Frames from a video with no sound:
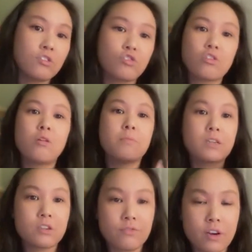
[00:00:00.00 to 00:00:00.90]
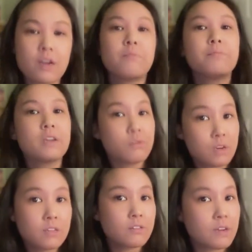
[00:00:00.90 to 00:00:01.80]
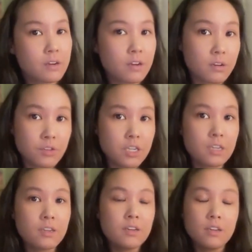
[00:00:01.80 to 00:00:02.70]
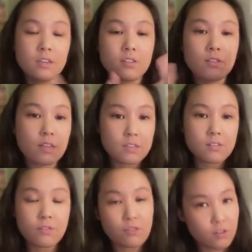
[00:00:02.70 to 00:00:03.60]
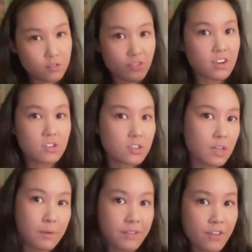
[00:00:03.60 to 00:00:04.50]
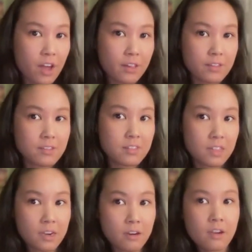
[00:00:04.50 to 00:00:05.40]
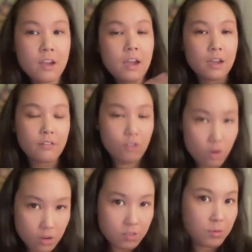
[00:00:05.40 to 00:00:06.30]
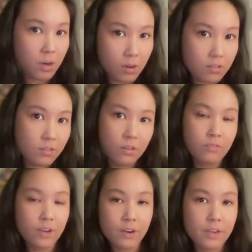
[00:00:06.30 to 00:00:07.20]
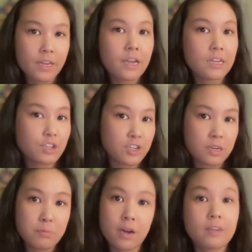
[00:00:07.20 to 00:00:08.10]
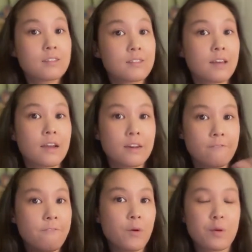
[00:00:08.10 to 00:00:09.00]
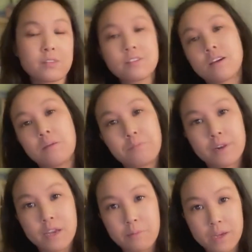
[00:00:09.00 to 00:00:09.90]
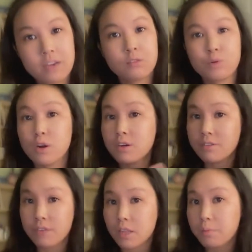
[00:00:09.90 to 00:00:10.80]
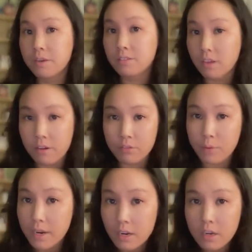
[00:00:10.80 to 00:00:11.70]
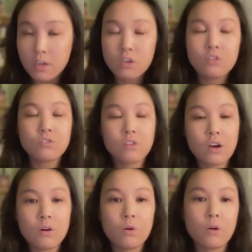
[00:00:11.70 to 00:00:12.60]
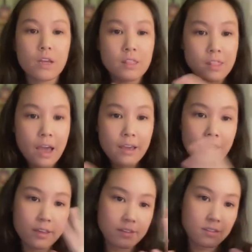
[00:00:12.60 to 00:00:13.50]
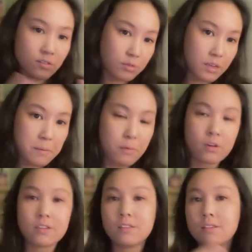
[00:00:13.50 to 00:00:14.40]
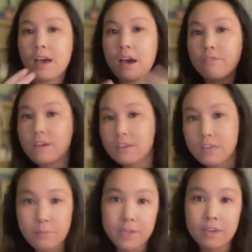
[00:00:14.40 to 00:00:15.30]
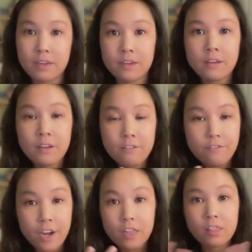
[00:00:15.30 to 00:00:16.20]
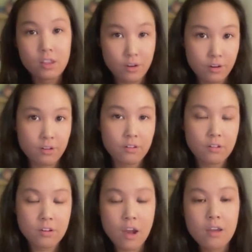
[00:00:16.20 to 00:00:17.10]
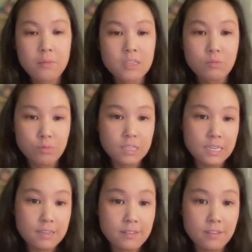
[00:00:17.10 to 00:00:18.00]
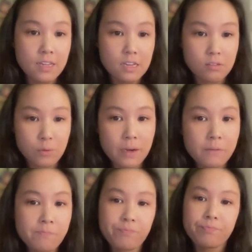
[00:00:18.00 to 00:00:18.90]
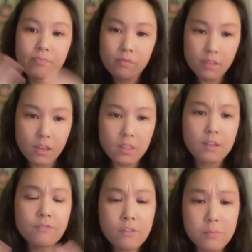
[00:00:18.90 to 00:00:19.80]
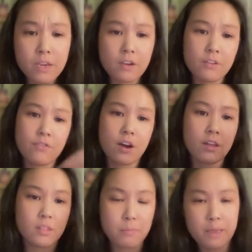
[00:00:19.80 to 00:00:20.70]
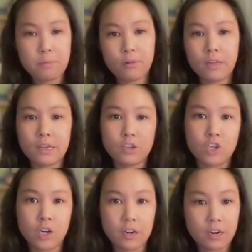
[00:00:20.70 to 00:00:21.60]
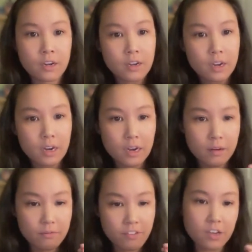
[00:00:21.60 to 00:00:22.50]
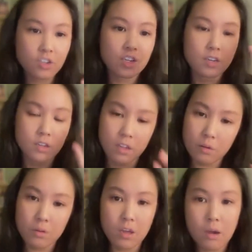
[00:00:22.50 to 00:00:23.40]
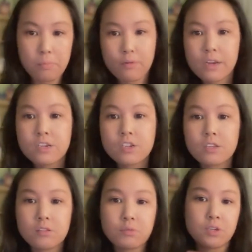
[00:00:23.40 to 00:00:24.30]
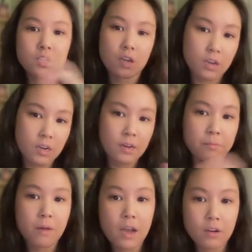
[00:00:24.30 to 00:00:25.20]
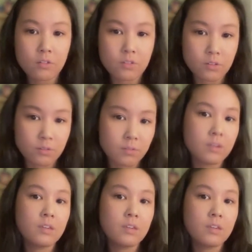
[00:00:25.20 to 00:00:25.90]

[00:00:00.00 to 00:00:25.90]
so much of our company runs around coaching. And so that's the first function that we've got listed there. And of course, we're also a very engineering product design focused company because we are developing software. So in that case, it's really important to have EPD find their documents really easily as well. And then from there, you've got the people HR um, function along with operations, which um, I also